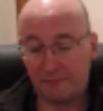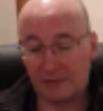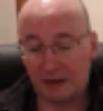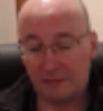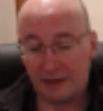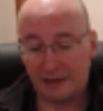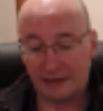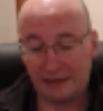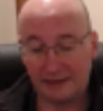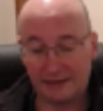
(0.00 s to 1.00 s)

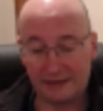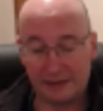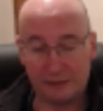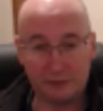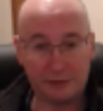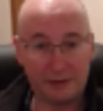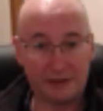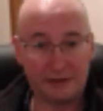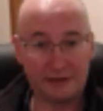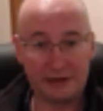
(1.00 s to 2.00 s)
hermetically sealed in
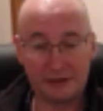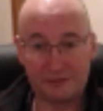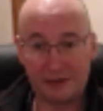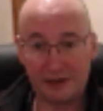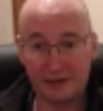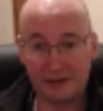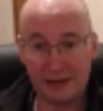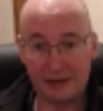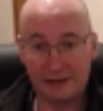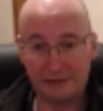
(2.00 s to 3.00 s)
a dust-free
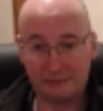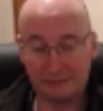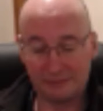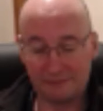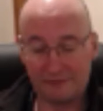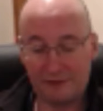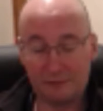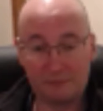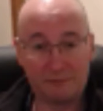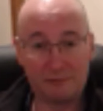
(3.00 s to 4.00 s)
container. Felt
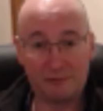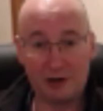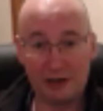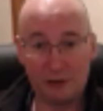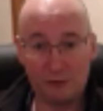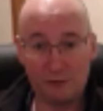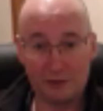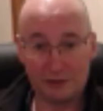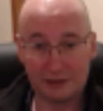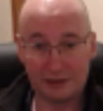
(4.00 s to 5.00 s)
really
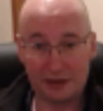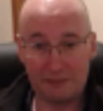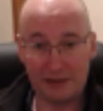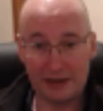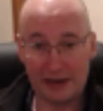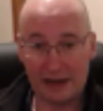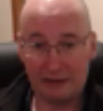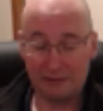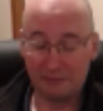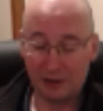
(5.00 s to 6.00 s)
awful just opening it out
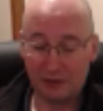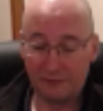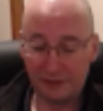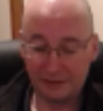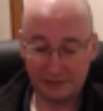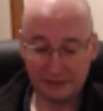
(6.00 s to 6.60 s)
in my office.